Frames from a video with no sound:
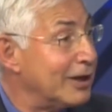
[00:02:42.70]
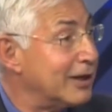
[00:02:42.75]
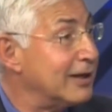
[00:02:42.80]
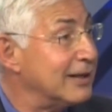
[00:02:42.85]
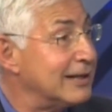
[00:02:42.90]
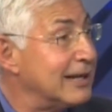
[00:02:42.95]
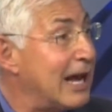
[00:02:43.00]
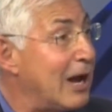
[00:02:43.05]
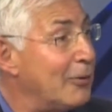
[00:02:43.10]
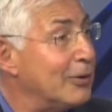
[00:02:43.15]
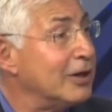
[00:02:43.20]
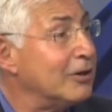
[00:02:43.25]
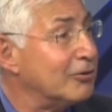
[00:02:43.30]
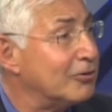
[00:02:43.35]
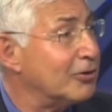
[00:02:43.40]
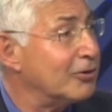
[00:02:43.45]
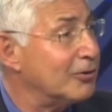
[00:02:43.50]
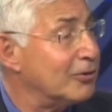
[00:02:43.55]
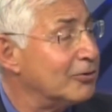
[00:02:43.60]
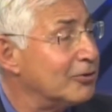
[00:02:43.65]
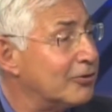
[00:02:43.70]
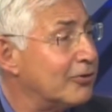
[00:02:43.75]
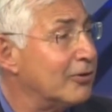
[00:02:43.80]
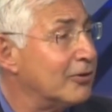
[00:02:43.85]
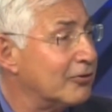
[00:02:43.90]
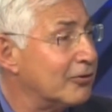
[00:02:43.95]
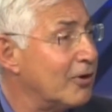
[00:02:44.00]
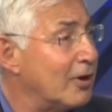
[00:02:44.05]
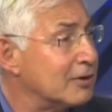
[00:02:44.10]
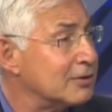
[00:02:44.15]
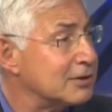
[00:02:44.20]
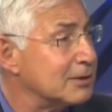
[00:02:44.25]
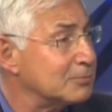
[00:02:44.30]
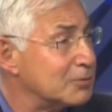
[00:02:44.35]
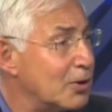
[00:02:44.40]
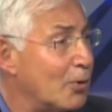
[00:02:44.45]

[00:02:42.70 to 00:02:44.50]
We could now introduce this concept.